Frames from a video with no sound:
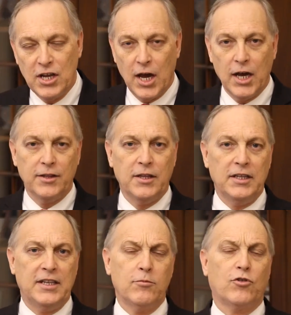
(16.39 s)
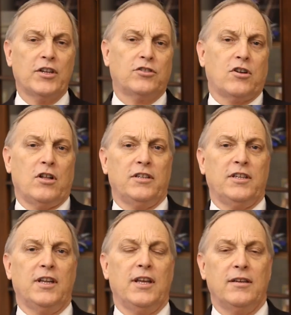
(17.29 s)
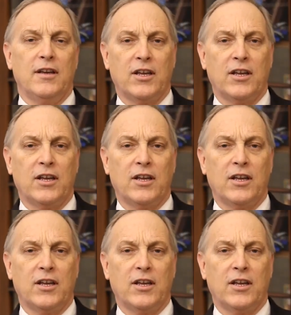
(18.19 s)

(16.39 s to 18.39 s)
Uh, the Democrats are calling it a,